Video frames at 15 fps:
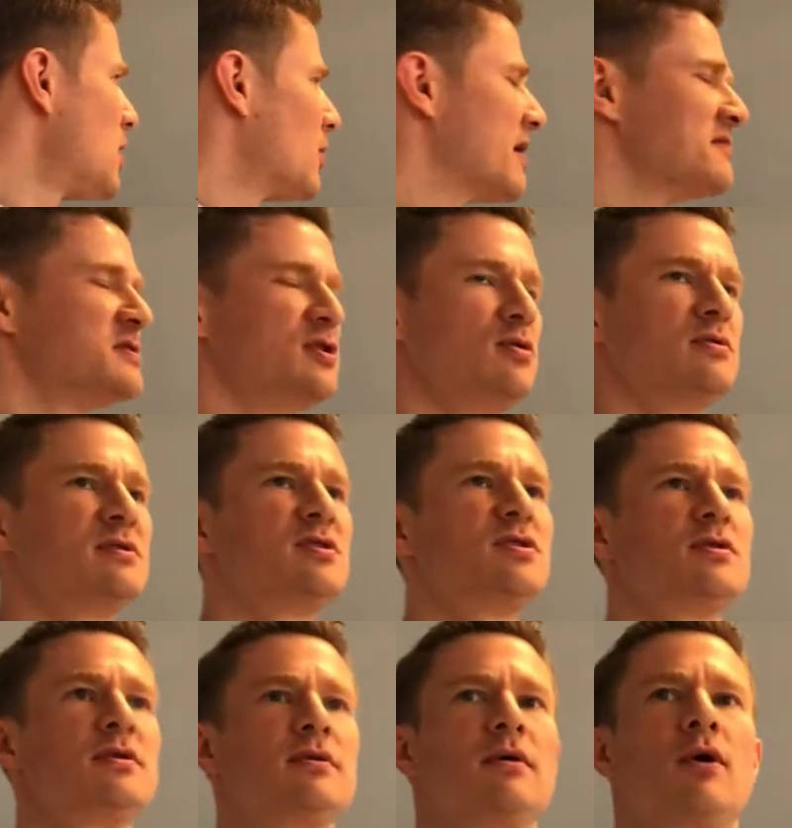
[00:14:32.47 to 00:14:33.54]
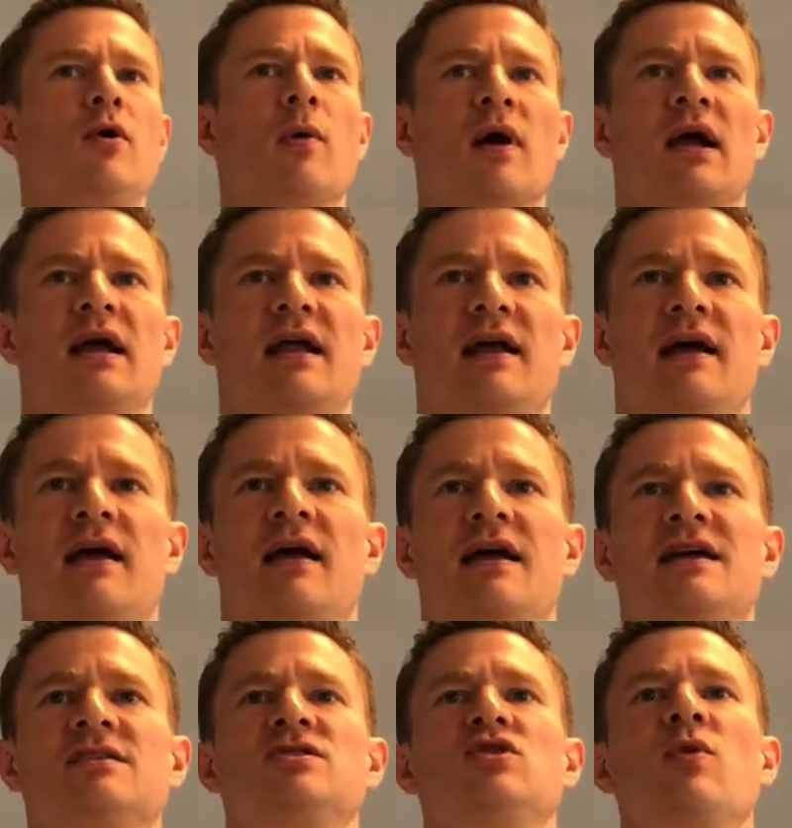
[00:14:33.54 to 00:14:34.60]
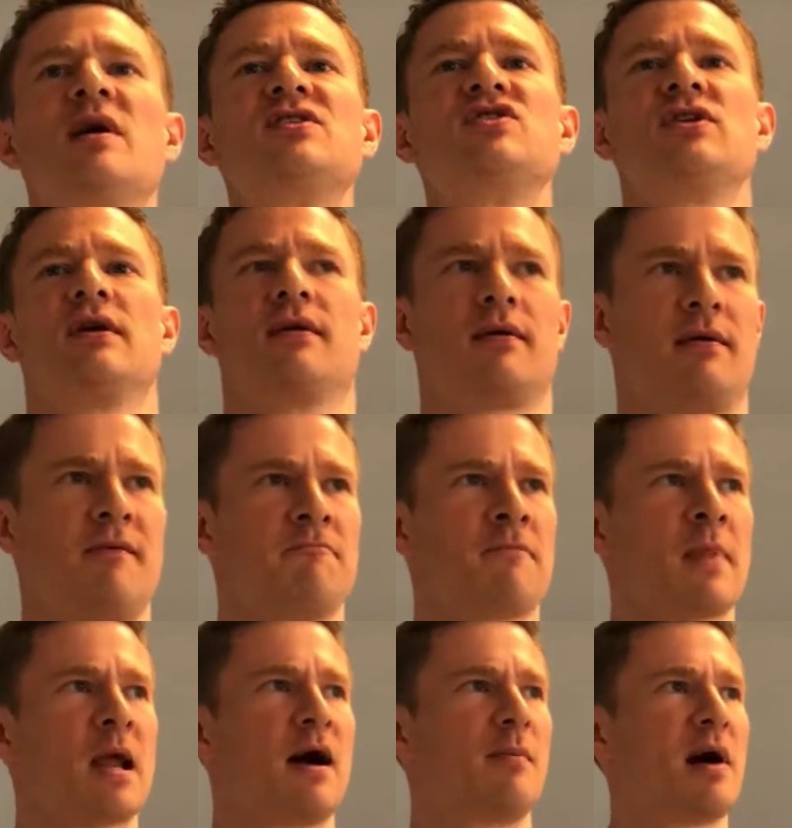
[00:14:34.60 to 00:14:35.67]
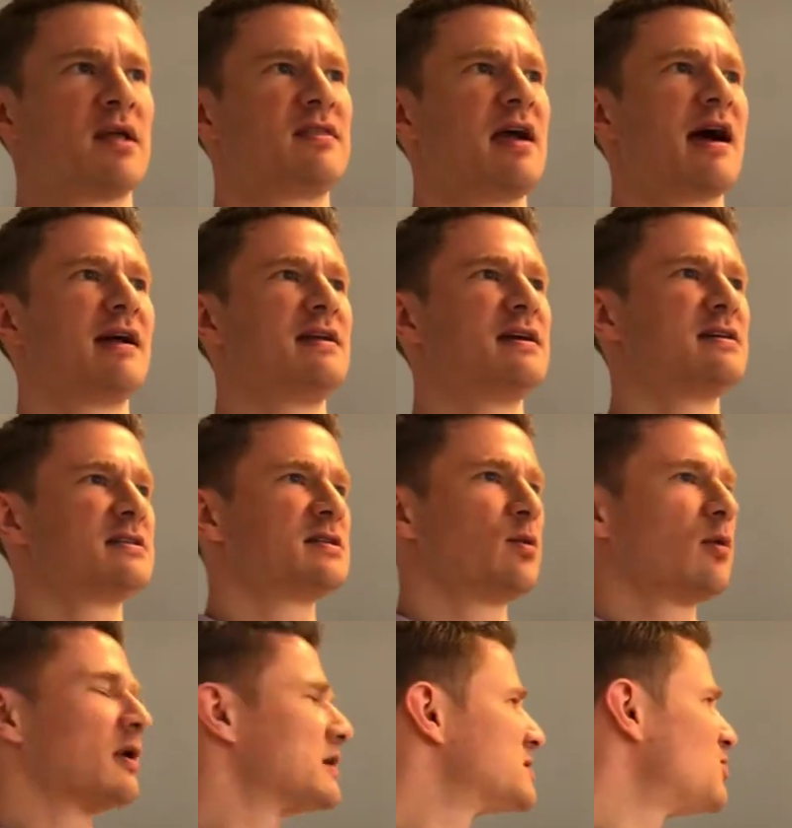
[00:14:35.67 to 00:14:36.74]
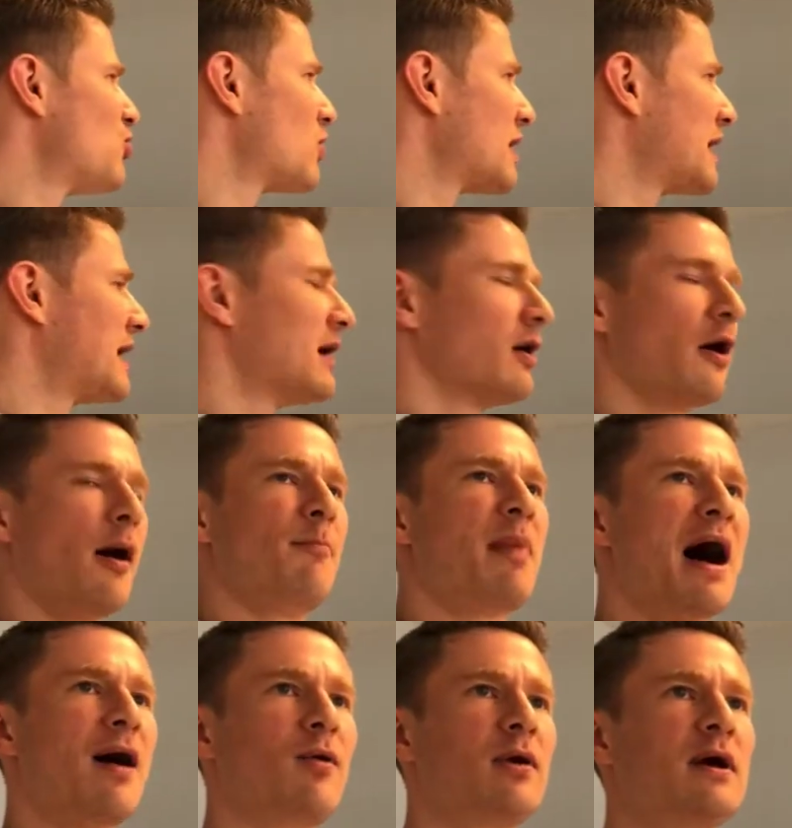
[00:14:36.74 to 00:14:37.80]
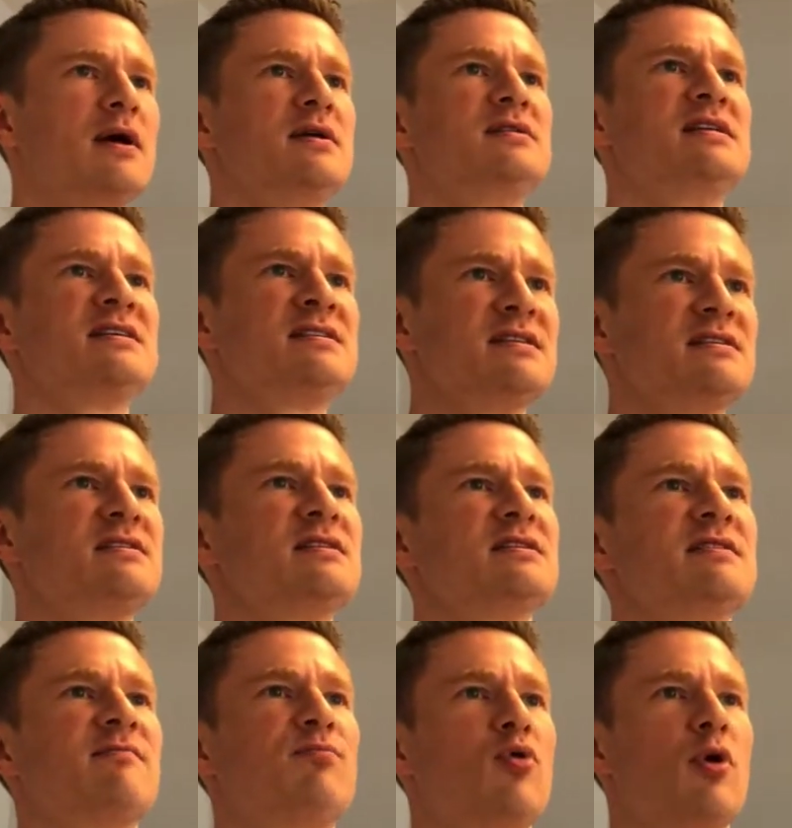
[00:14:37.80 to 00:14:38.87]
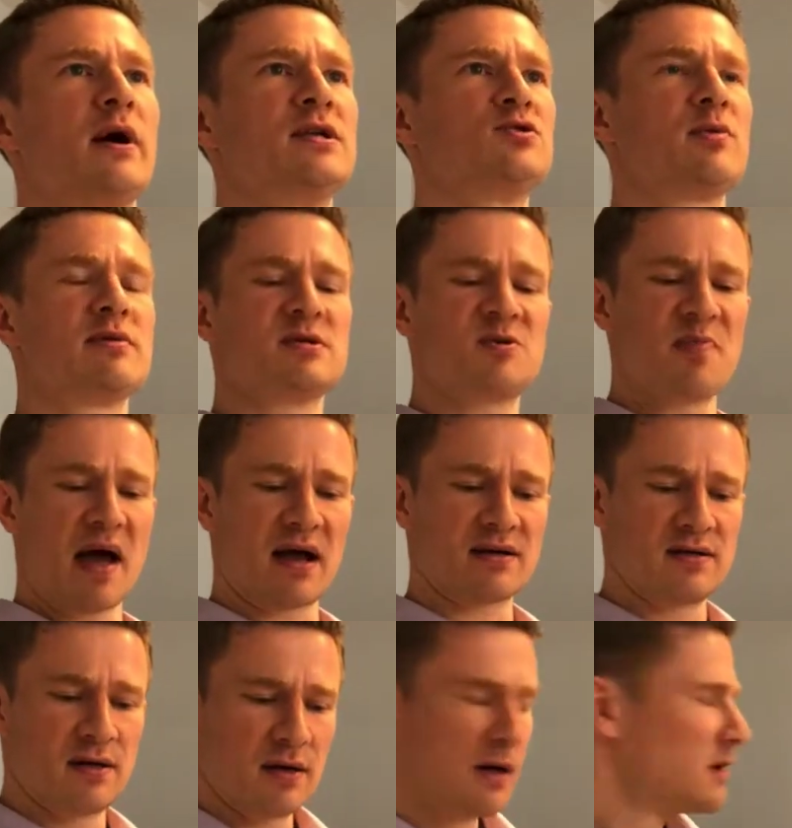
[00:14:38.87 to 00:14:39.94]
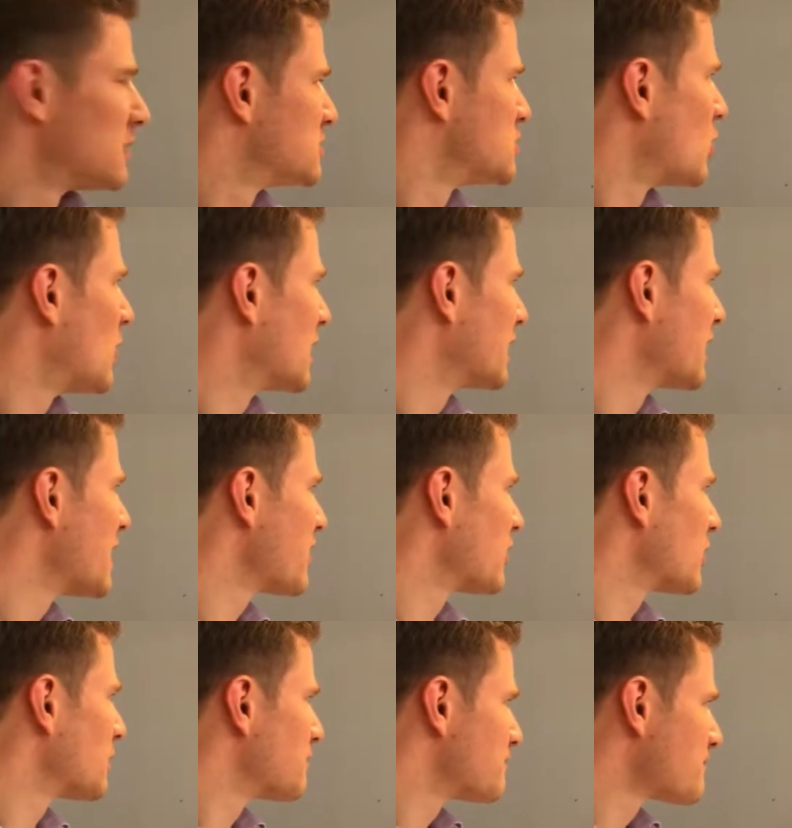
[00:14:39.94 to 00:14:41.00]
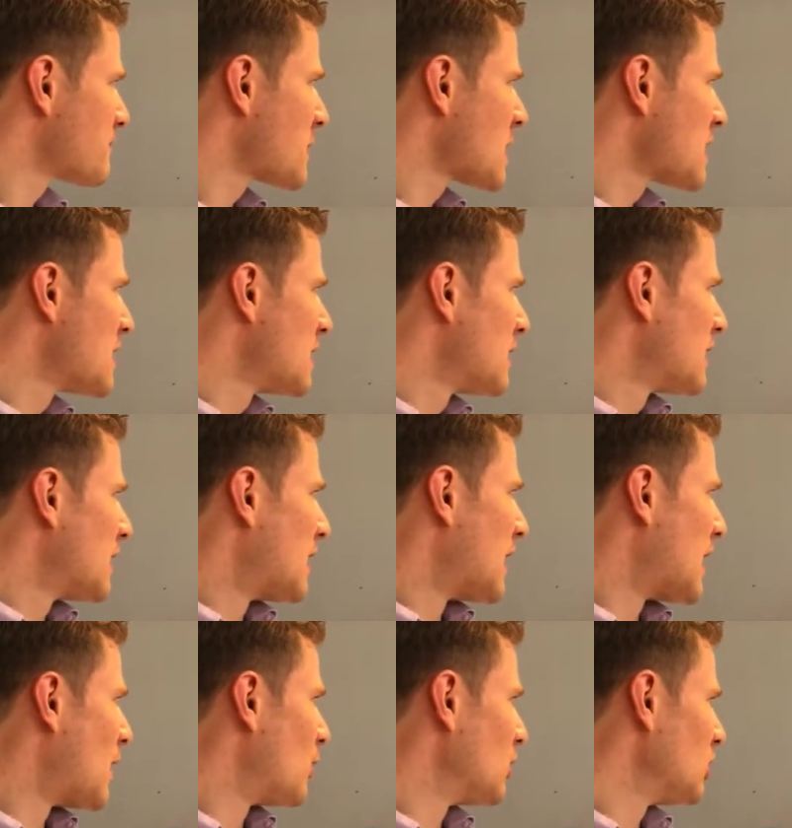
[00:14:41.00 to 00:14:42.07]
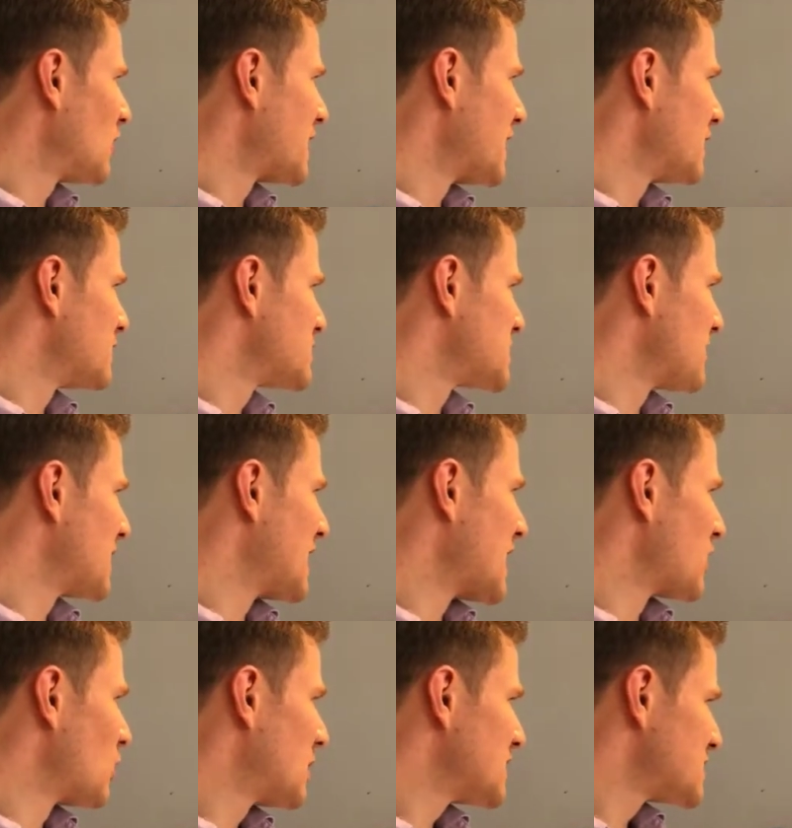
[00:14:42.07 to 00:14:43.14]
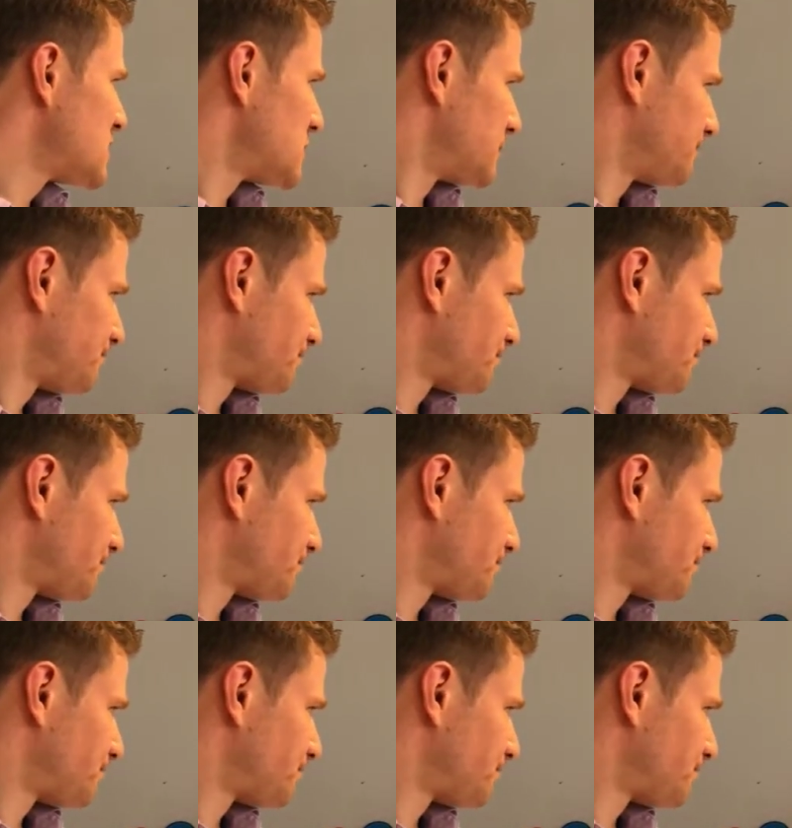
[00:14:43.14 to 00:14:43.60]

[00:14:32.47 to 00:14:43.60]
We have students who are getting intuition about the ideas that we're exploring here about distances of points with respect to one another. Uh, we'll look at some of the other ones.